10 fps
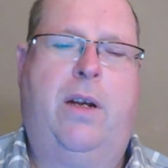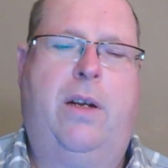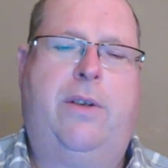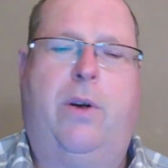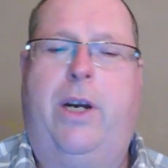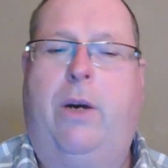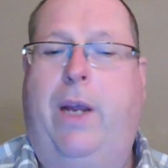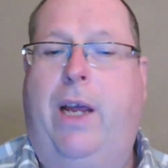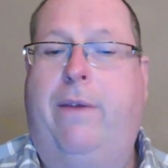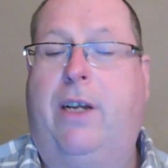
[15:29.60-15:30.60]
So here
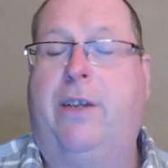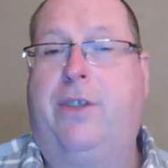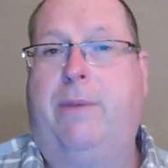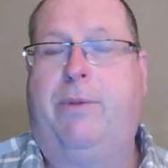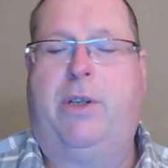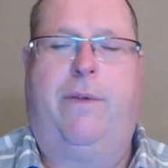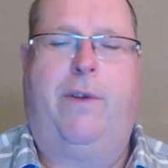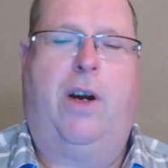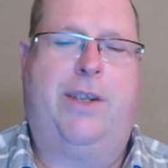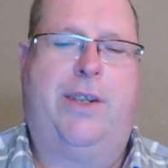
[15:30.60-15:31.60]
we have a conception of
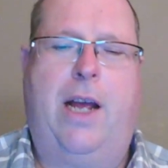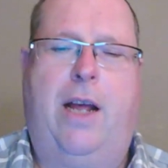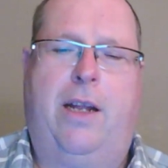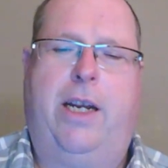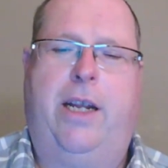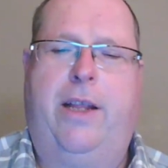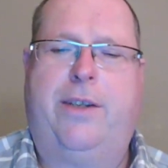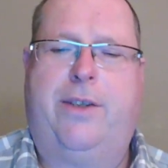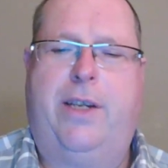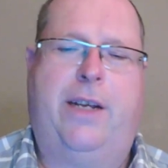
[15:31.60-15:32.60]
causality
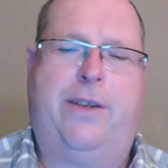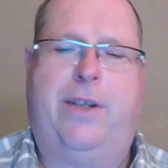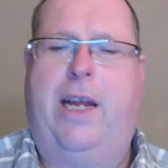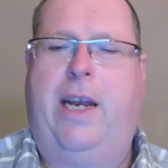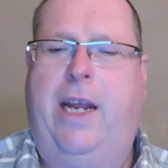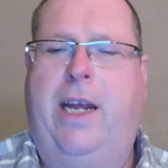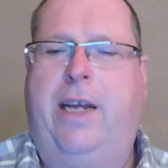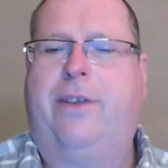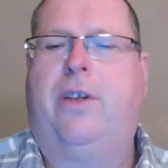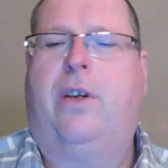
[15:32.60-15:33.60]
that says that A
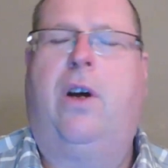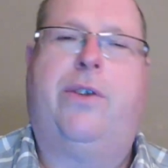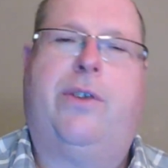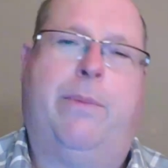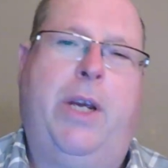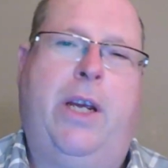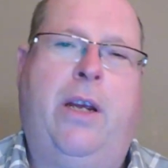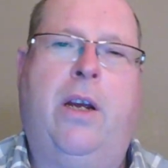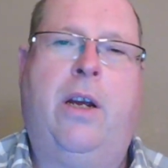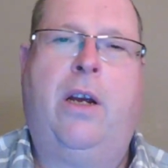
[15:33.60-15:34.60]
is the cause of
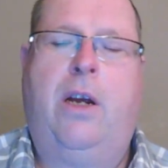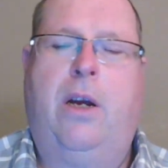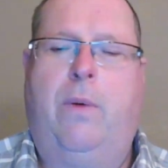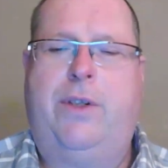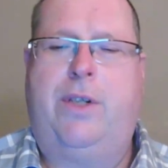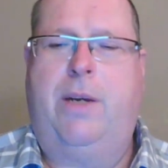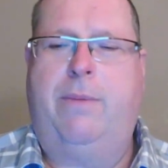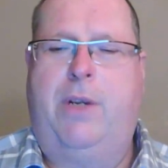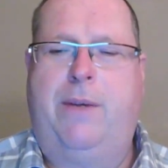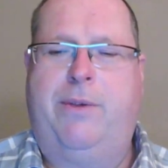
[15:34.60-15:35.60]
B, when
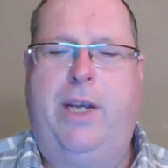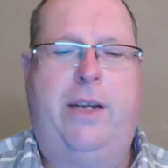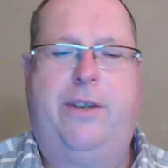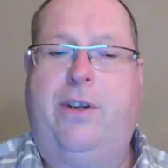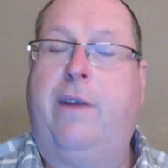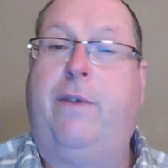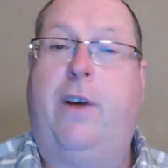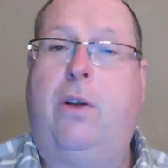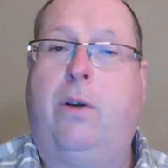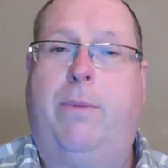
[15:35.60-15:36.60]
sometimes A is not
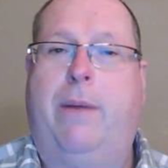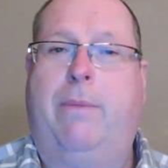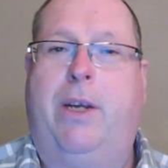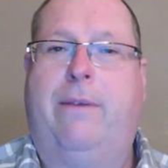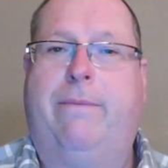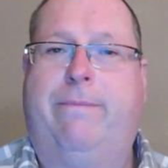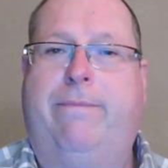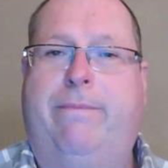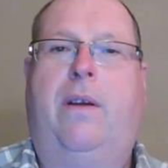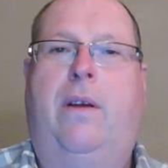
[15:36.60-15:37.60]
followed by B.
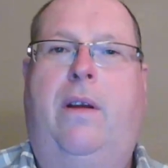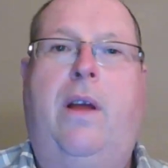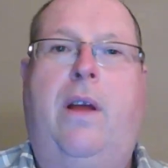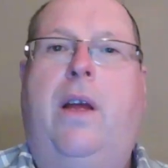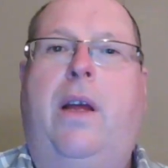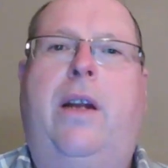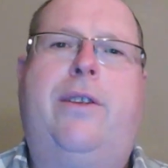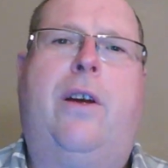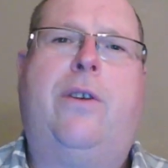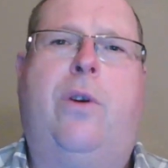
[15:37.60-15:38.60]
It
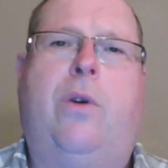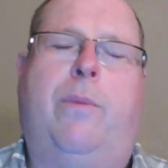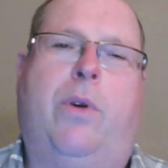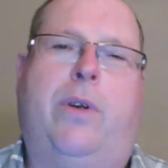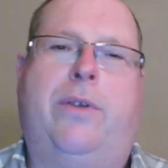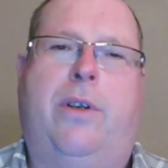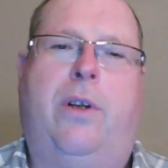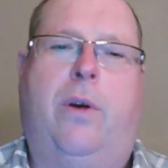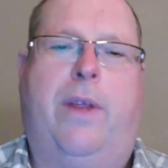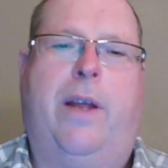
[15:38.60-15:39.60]
is also important to
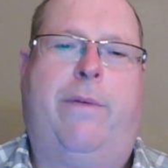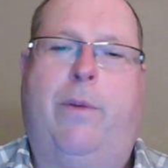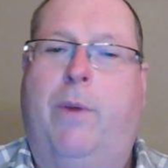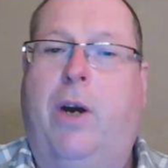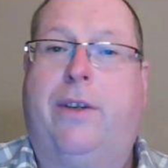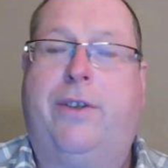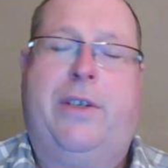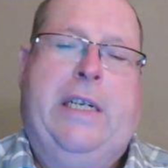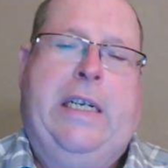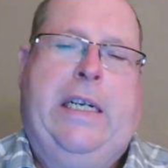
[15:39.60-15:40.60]
note that for Marx,
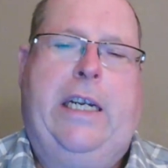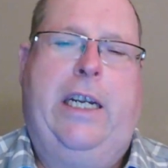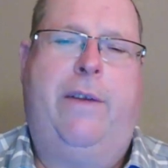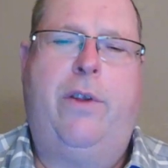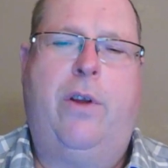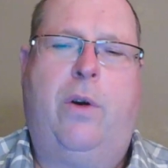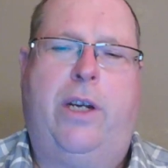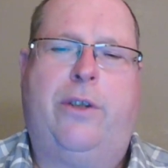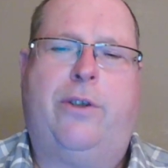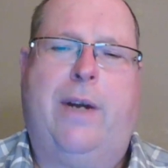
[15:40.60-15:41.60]
even though
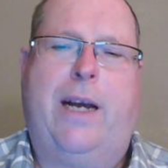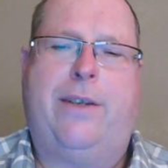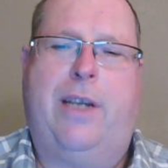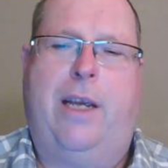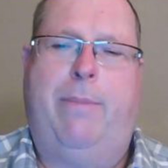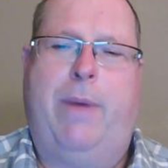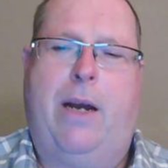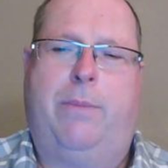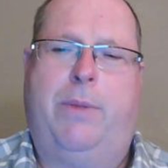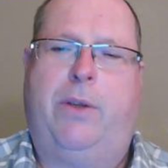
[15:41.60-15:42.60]
he contrasts a
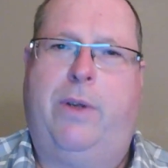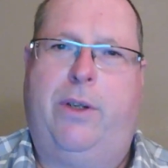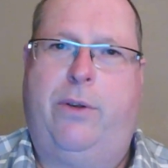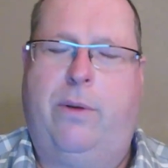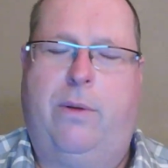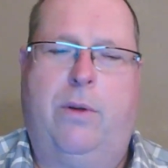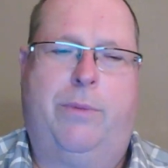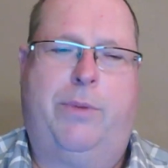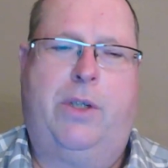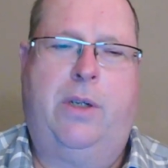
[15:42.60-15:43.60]
battle between two
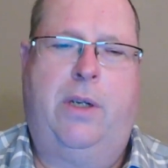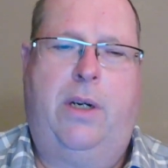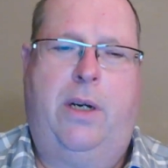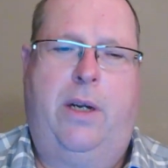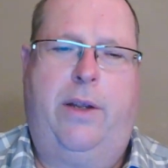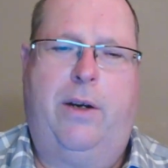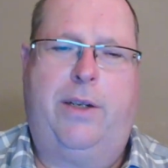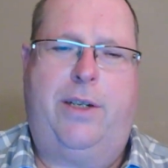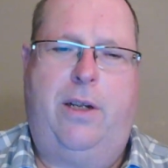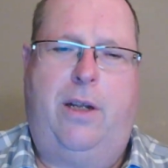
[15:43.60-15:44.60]
groups, there are
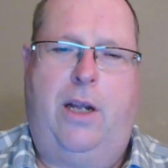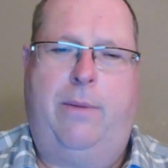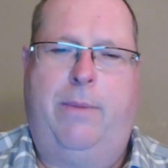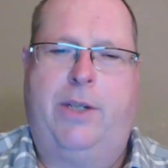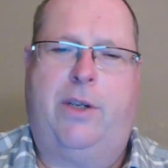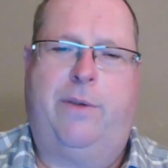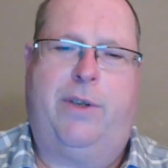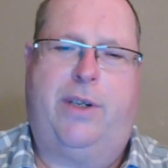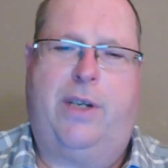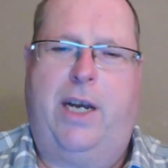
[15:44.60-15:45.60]
still elements of
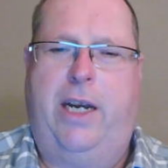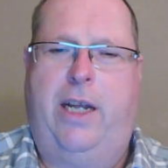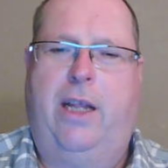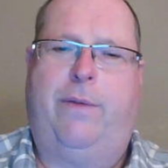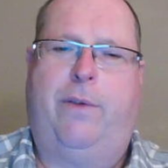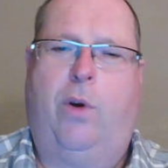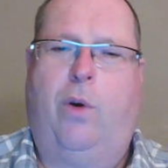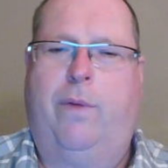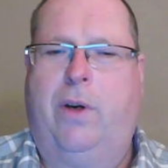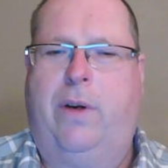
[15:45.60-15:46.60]
society left
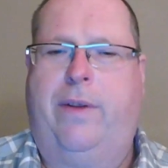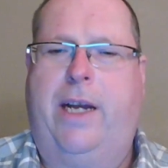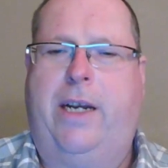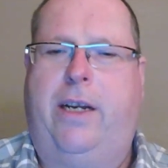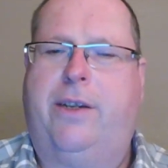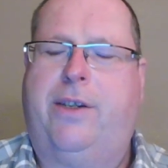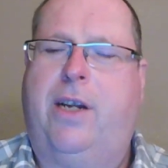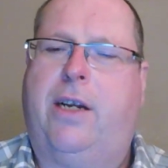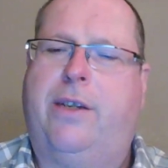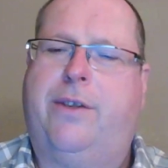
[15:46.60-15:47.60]
over that he does
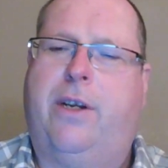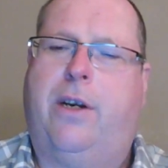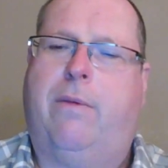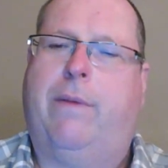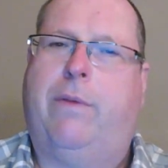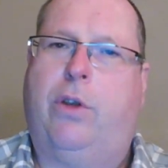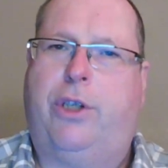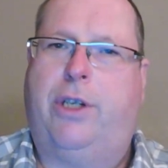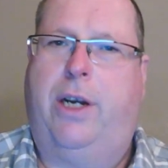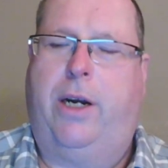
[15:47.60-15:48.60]
not consider
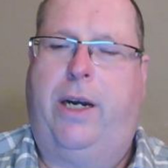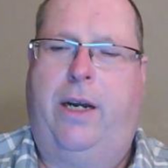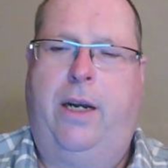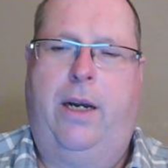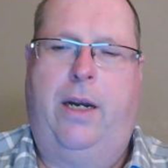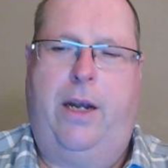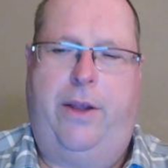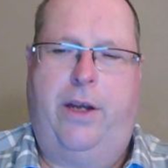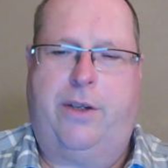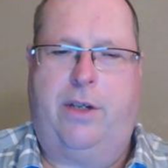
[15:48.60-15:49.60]
revolutionary,
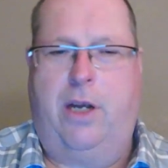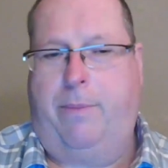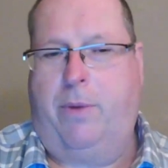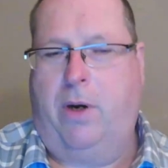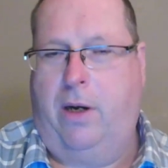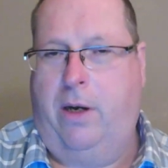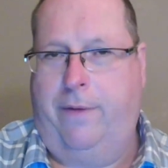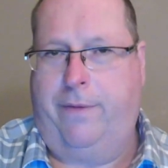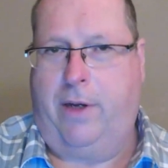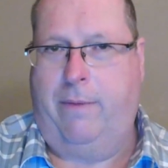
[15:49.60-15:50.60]
and thus not part
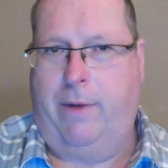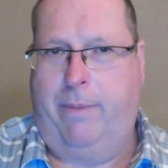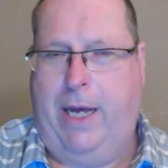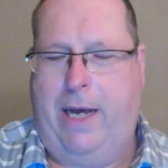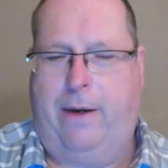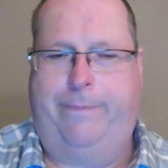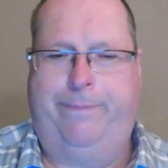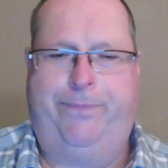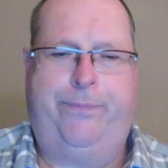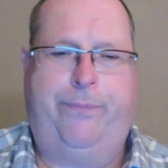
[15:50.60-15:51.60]
of the coming battle.
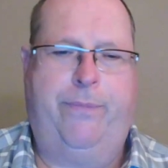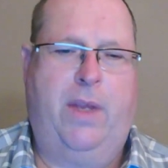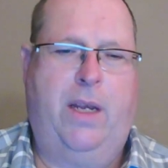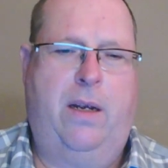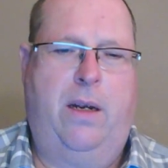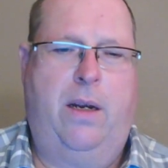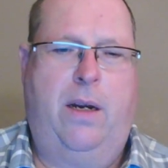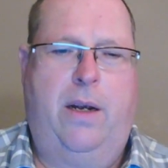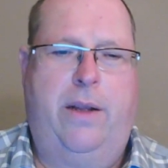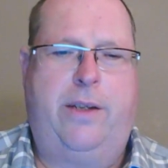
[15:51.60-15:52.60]

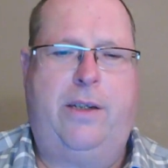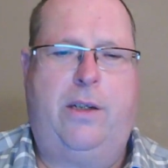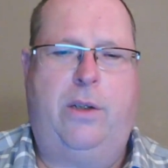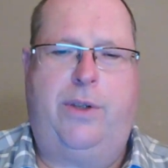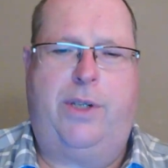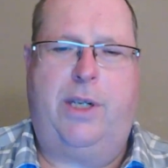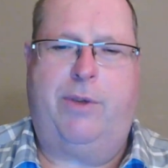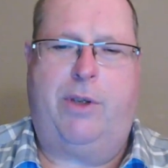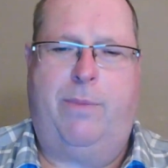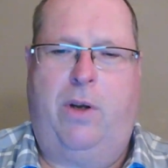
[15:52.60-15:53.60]
This includes
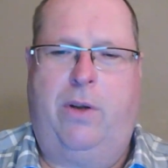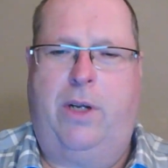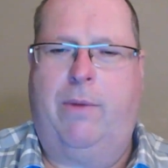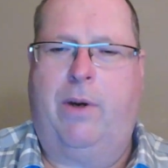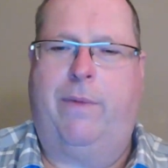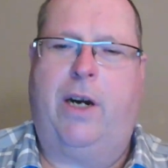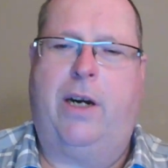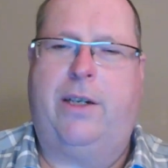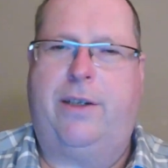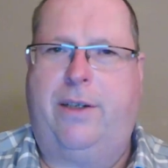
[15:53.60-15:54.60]
some small number of
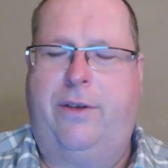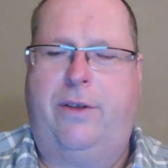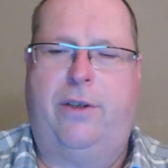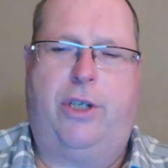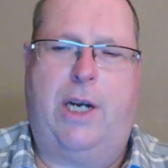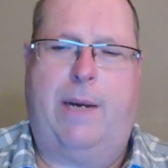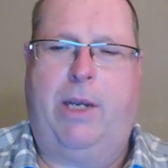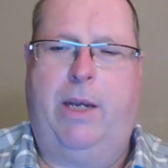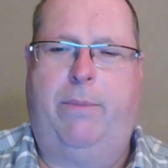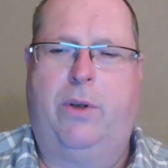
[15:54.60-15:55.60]
artisans and
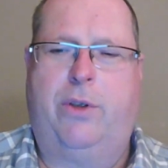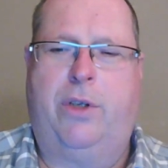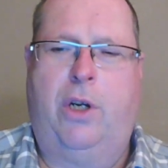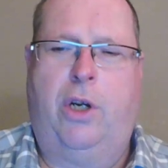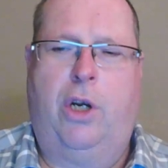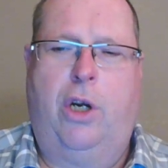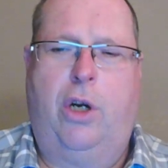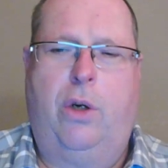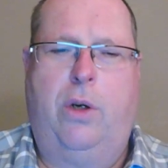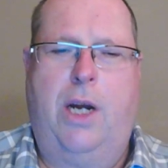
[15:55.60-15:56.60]
shopkeepers
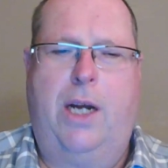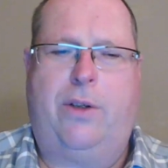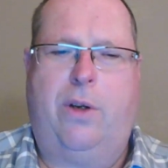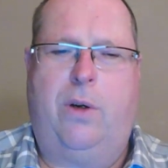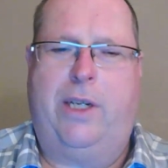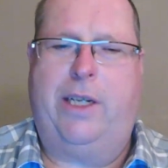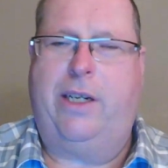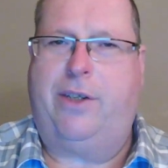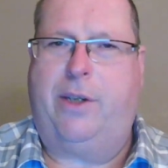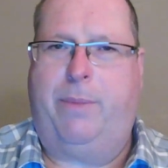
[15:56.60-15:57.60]
who do not totally
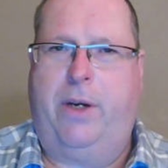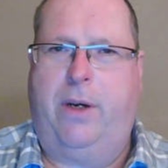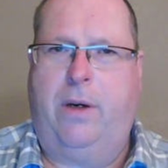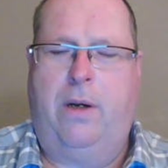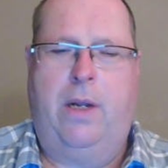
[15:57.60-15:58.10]
disappear,